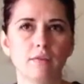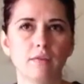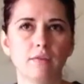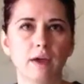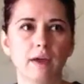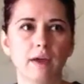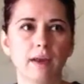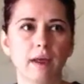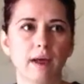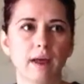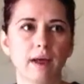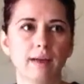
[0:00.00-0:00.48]

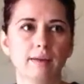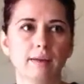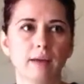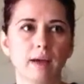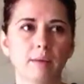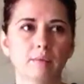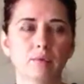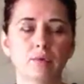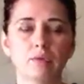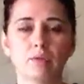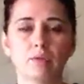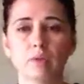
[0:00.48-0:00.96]
that had
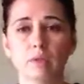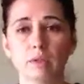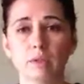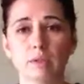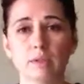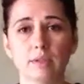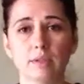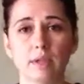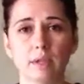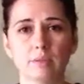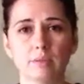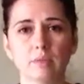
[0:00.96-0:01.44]
absolutely the
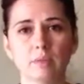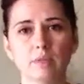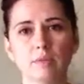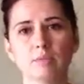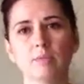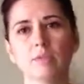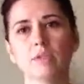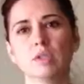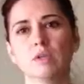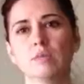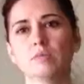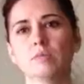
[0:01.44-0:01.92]
same
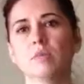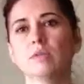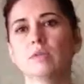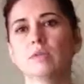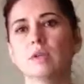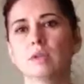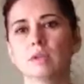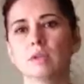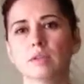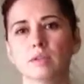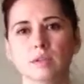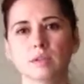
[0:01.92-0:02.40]
symptoms
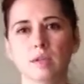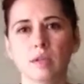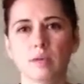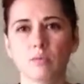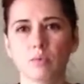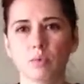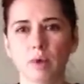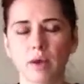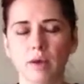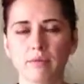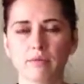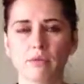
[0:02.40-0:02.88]
and the
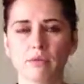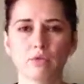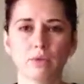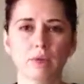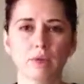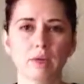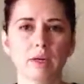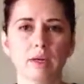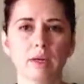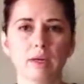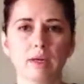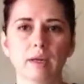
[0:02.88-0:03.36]
same way of
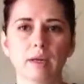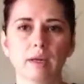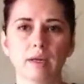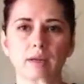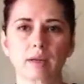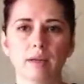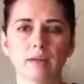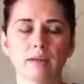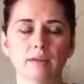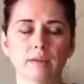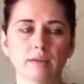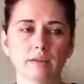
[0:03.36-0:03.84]
treating and
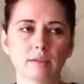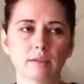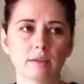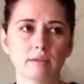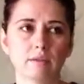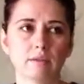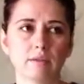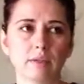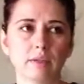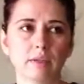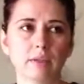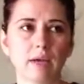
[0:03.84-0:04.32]

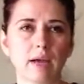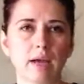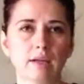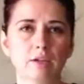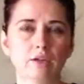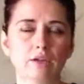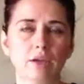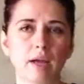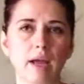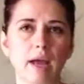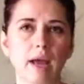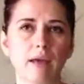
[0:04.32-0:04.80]
stuff like that.
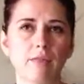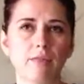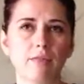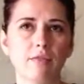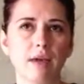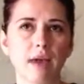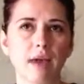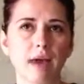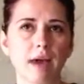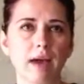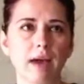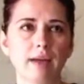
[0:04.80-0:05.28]
So I had
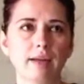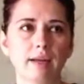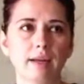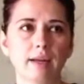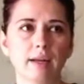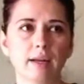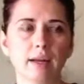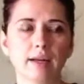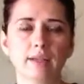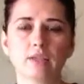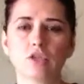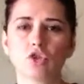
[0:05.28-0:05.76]
that, and
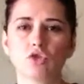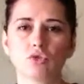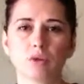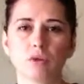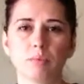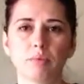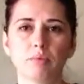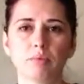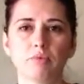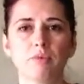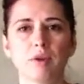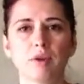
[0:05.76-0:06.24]
I had
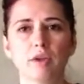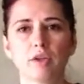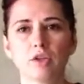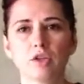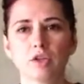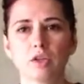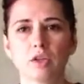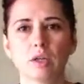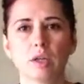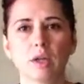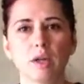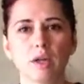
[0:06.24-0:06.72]
strep
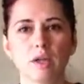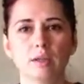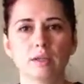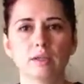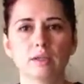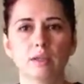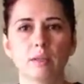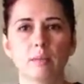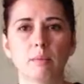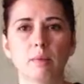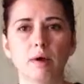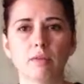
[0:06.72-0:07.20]
infection and
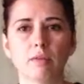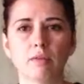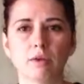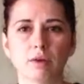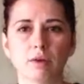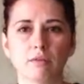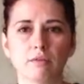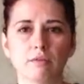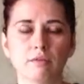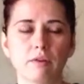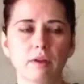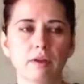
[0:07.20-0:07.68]
some other
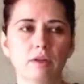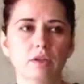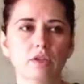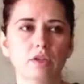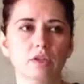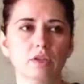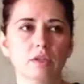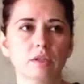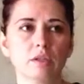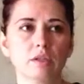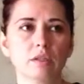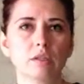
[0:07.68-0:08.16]

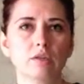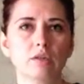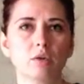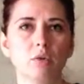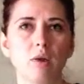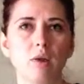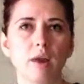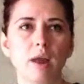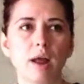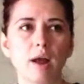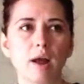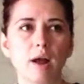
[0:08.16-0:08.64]
infections. So
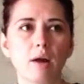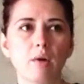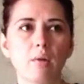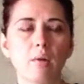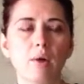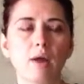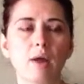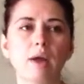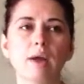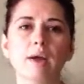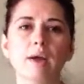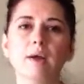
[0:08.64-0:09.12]
now
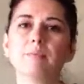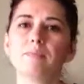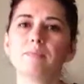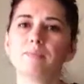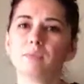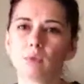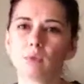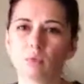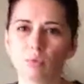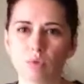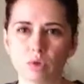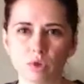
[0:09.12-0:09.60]

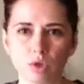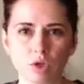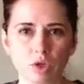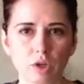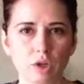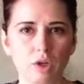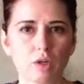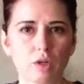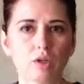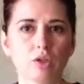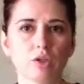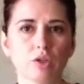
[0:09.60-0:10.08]
we
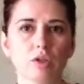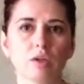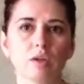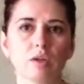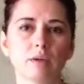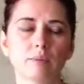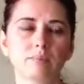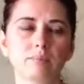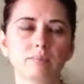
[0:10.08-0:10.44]
changed